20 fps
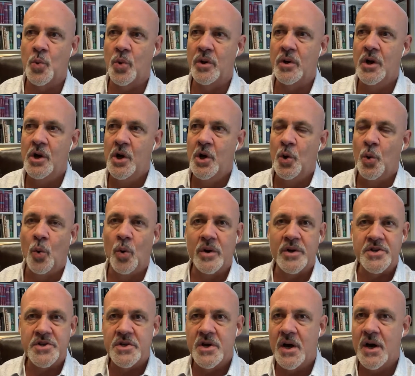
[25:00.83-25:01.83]
What what
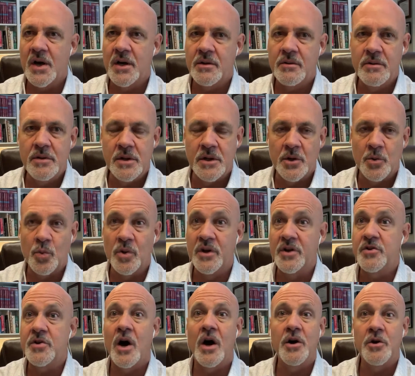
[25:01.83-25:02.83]
has God really
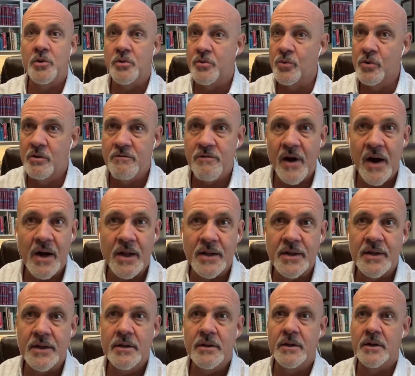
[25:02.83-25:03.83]
taught you through a
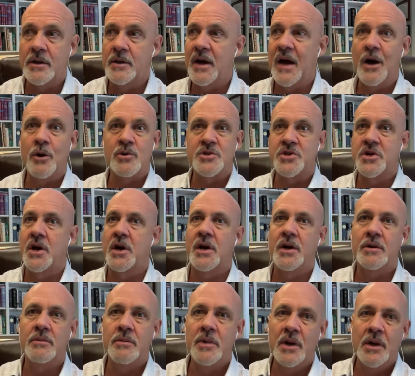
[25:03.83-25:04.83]
valley? How has
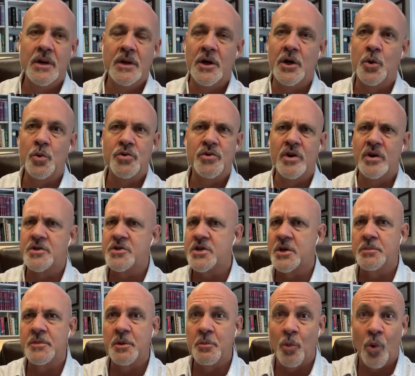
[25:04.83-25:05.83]
God done
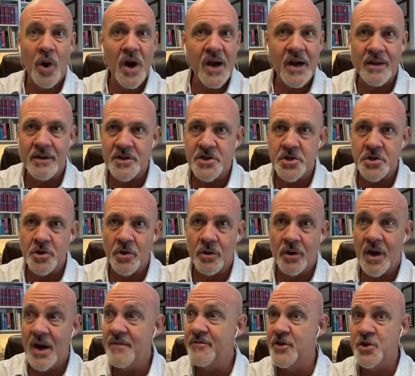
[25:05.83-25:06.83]
something miraculous in your
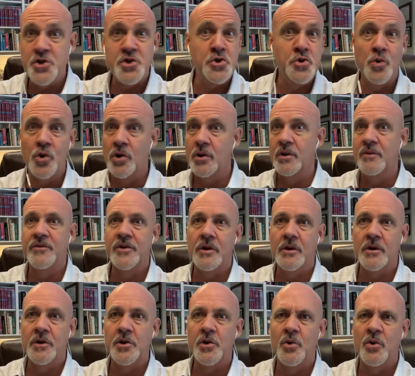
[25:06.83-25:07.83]
life that you couldn't have
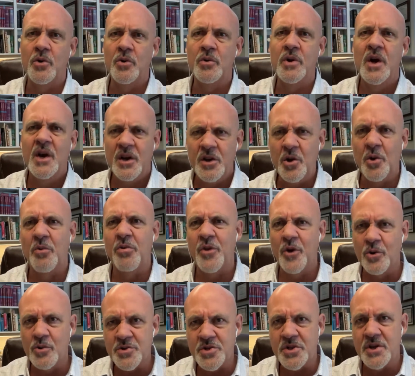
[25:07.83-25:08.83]
done on your own? You know,
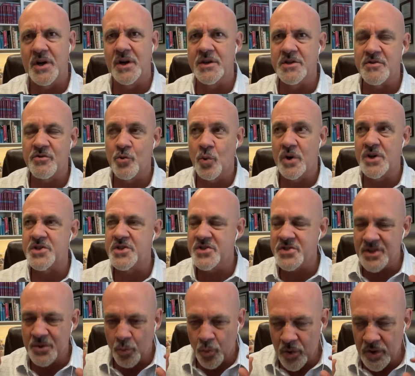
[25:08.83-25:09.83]
those kinds of questions
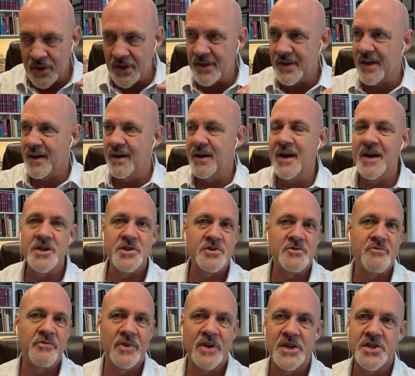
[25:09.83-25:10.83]
that really let a guy
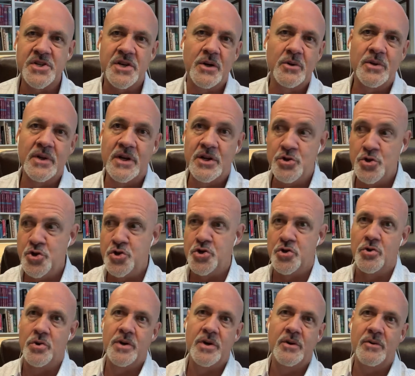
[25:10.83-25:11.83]
just flesh out that
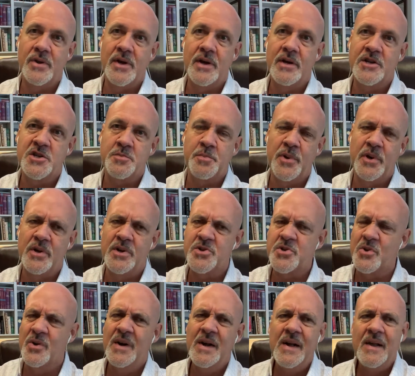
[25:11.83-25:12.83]
journey or that experience.
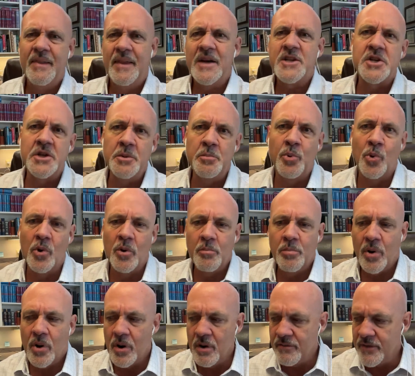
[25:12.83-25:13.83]
So that's an
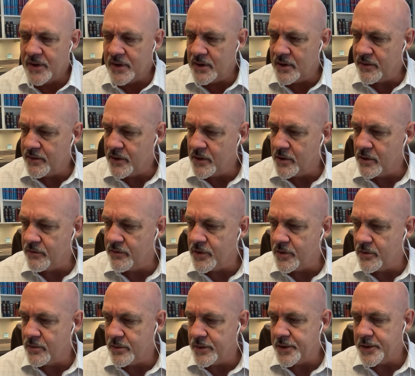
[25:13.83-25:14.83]
important part of the
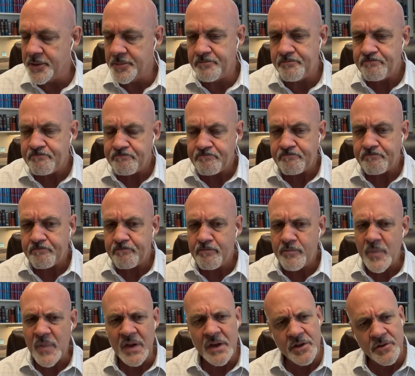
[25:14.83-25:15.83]
interview.
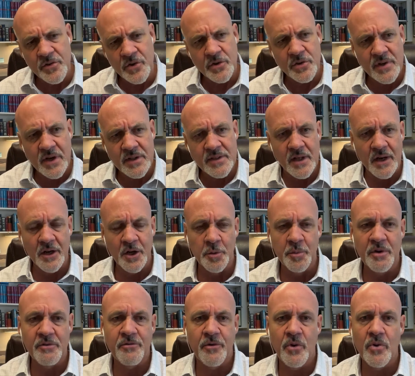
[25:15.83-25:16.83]
And to take that a little
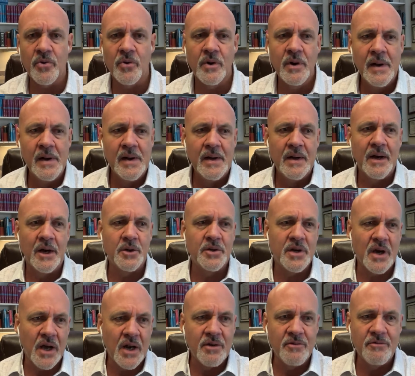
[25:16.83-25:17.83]
bit further, I'd
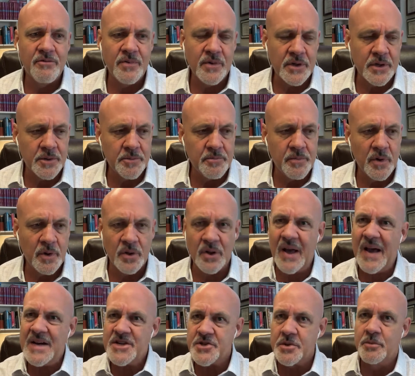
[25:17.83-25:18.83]
kind of
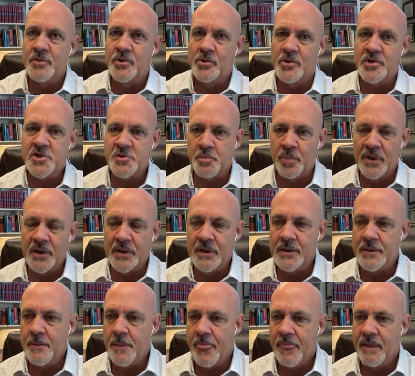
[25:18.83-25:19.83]
ask them to
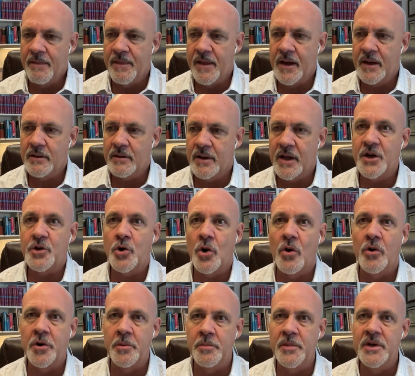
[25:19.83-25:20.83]
explain that
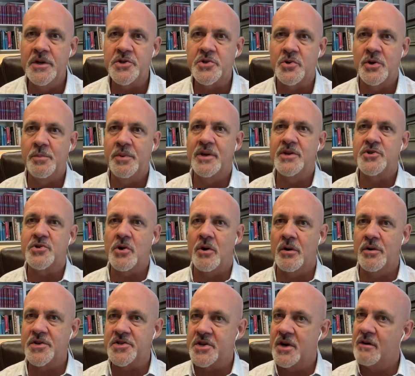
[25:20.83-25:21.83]
call to ministry, because
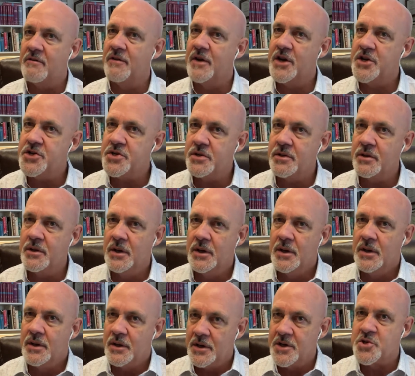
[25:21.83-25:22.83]
call to salvation
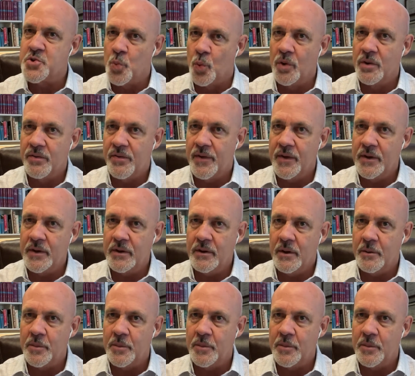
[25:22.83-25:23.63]
is one thing.